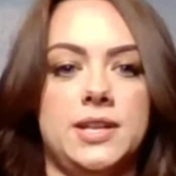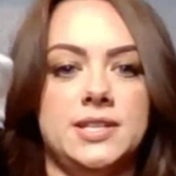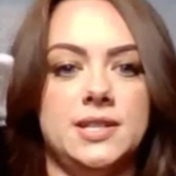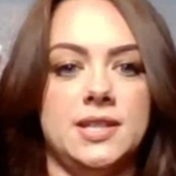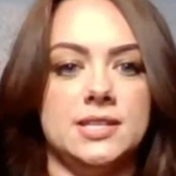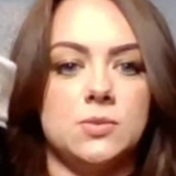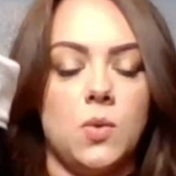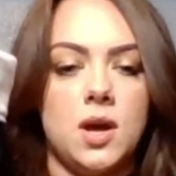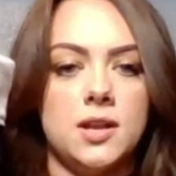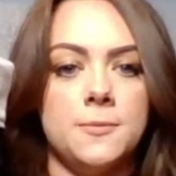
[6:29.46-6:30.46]
like we did this
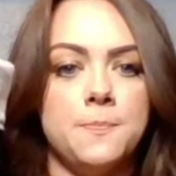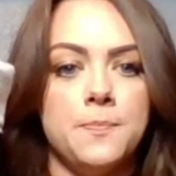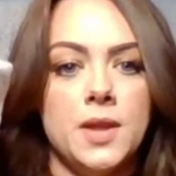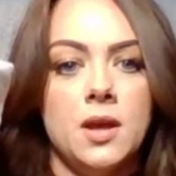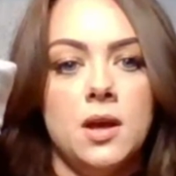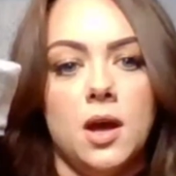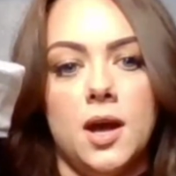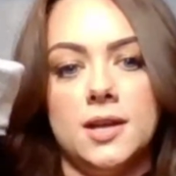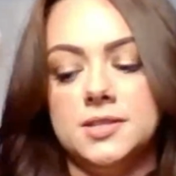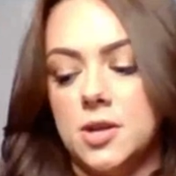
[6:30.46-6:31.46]
one.
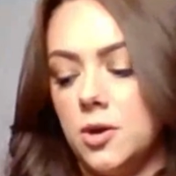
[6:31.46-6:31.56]
Uh,